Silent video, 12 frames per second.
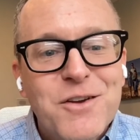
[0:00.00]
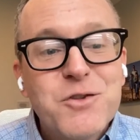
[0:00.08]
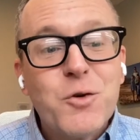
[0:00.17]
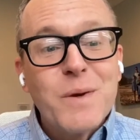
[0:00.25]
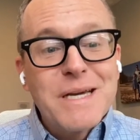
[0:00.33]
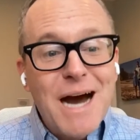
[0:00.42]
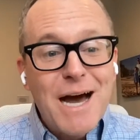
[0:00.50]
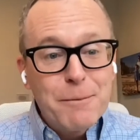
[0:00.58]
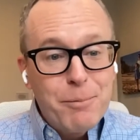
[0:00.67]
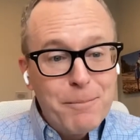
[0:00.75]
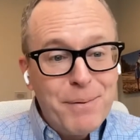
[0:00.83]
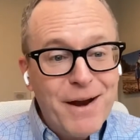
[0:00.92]
So we got
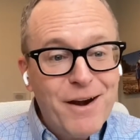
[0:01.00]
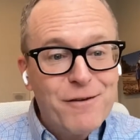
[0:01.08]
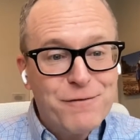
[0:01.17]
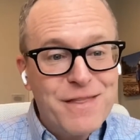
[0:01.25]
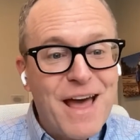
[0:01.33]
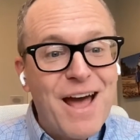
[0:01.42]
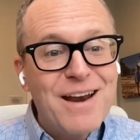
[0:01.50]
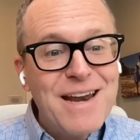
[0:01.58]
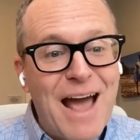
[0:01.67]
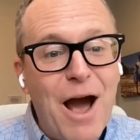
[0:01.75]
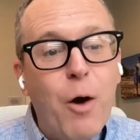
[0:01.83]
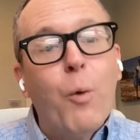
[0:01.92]
to prepare for that
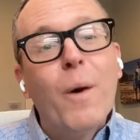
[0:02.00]
now.